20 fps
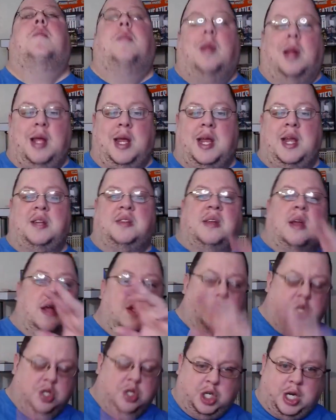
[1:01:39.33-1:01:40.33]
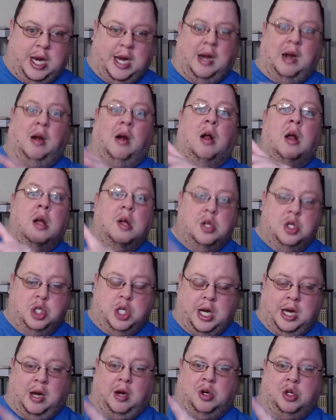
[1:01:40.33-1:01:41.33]
please share,
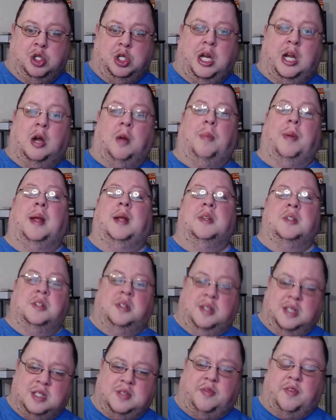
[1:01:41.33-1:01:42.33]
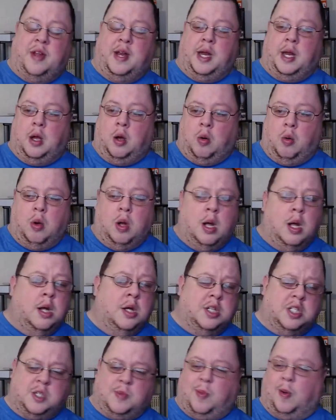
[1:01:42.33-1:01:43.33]
because this video
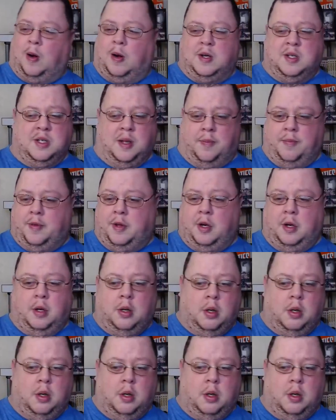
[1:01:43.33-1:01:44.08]
sparked something.